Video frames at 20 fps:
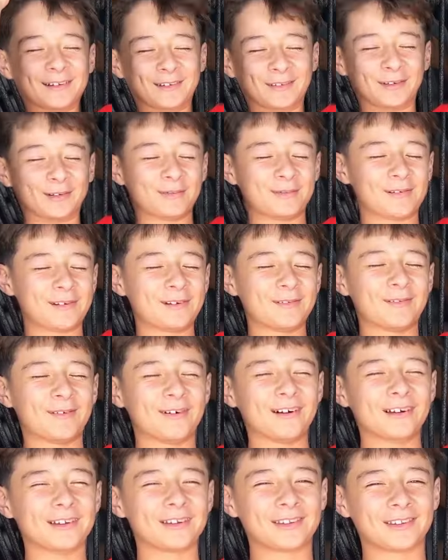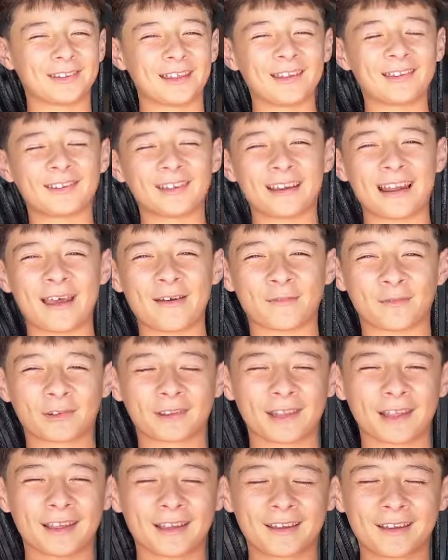So pretty much, they said
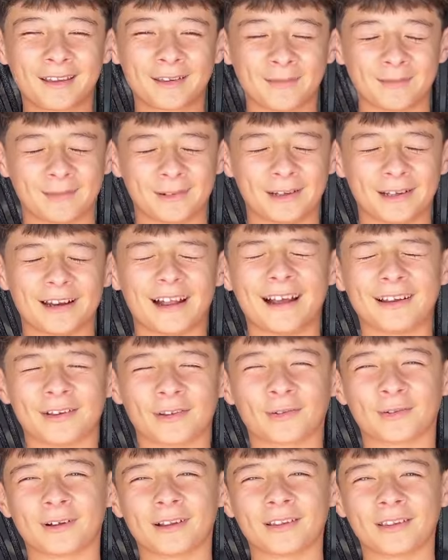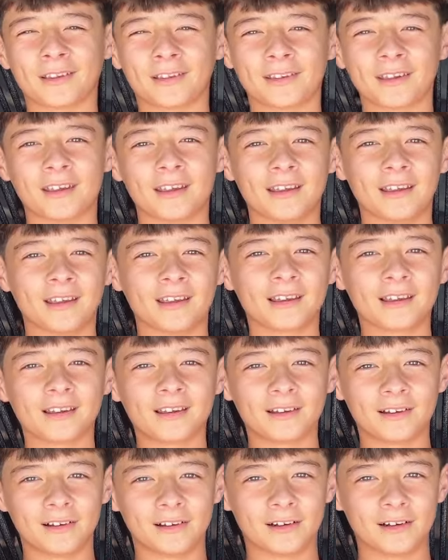everything, but I just wanted to say,
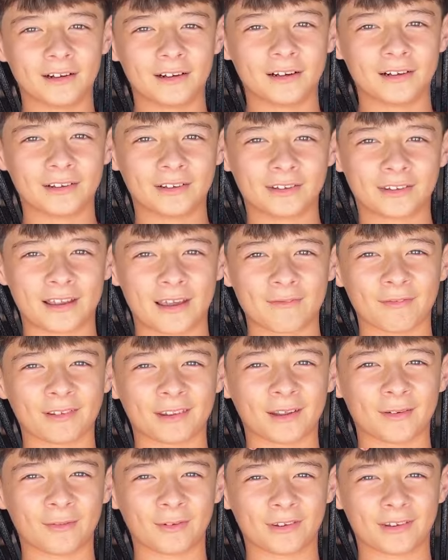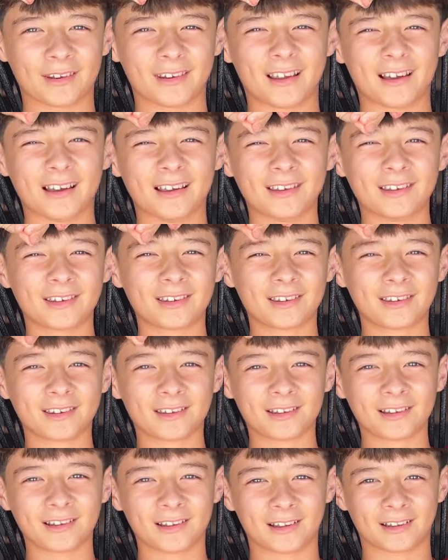just everything was nice.
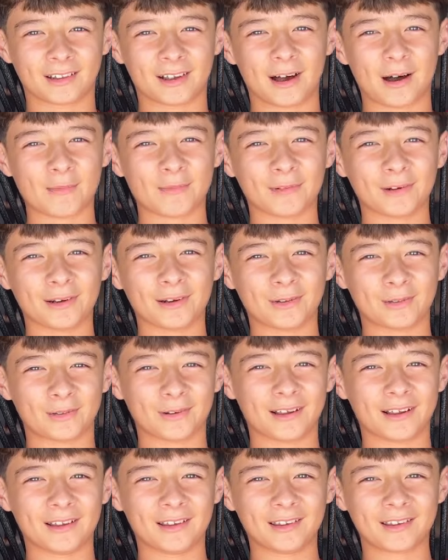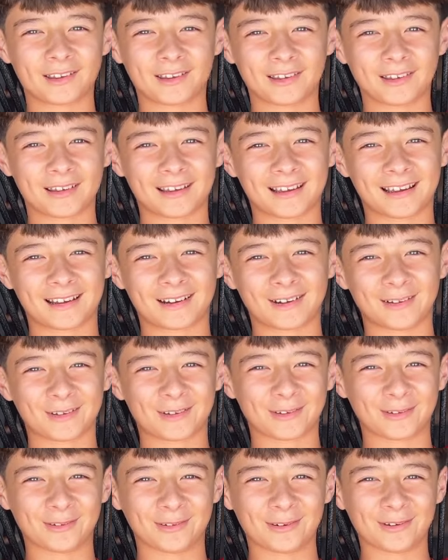Like, the operators were nice, and
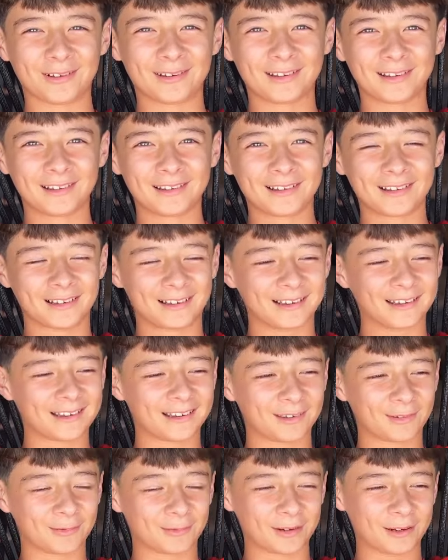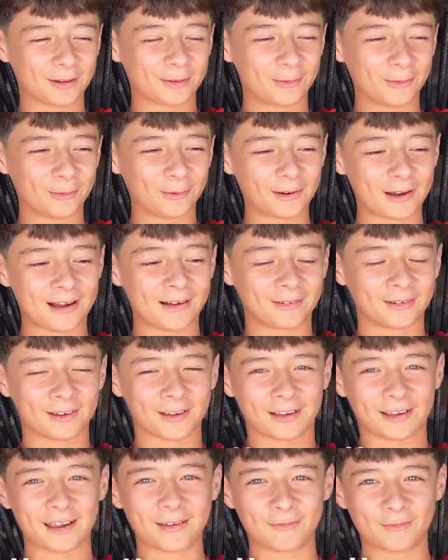also, like, it's pretty cool how you
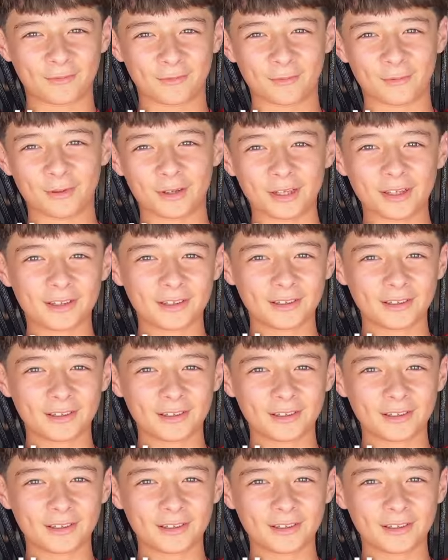can get food.